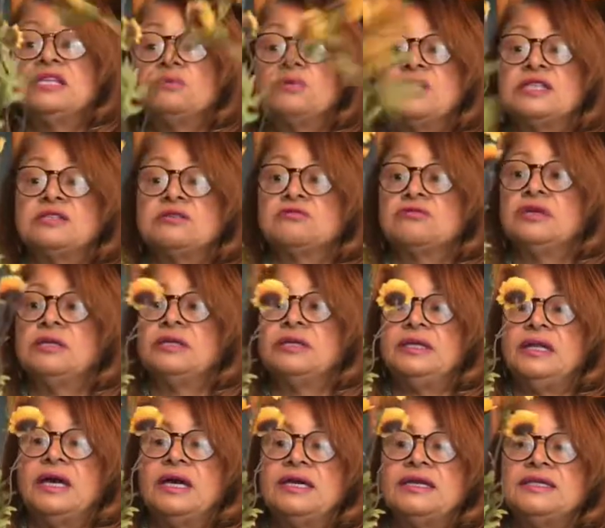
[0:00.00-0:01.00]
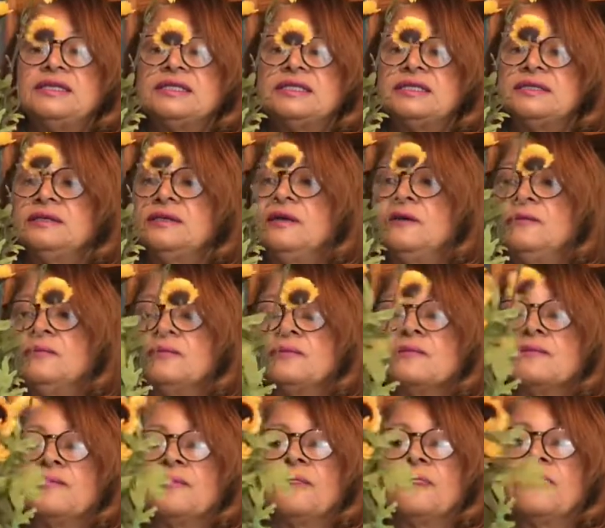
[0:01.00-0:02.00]
ones are really nice.
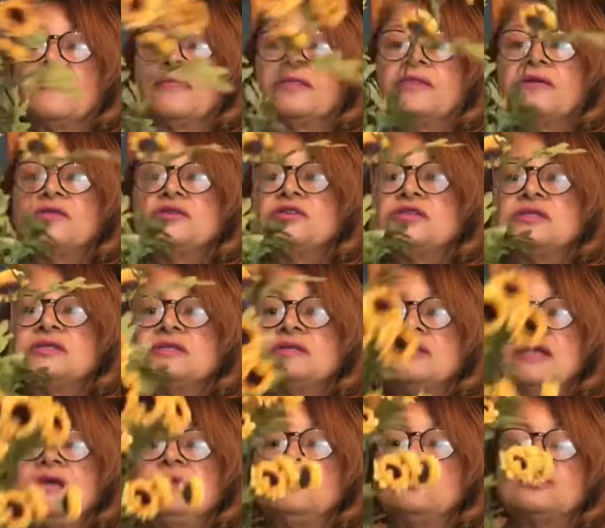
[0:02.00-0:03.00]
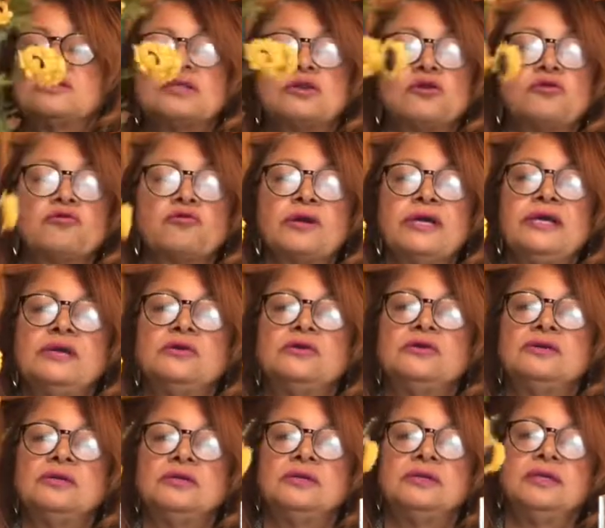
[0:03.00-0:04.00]
They look so real.